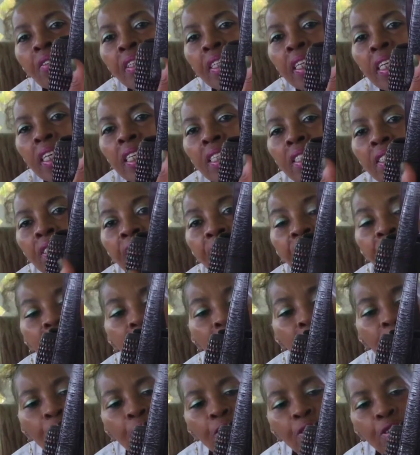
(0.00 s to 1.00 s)
The
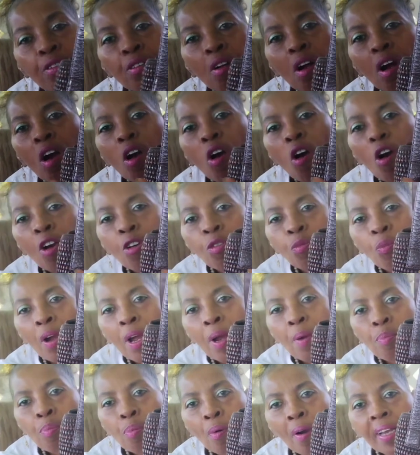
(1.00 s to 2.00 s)
silver
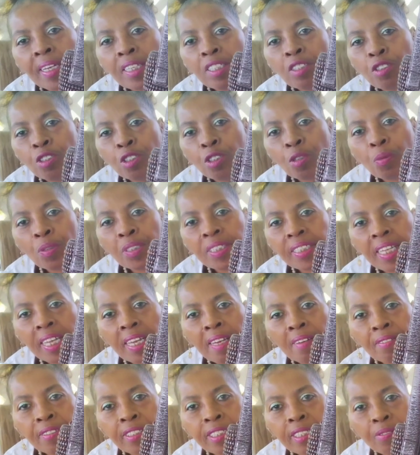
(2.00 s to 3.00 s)
hardware, Brighton, you always
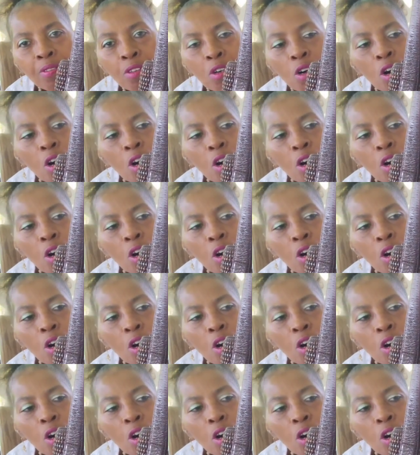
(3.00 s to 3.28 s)
have silver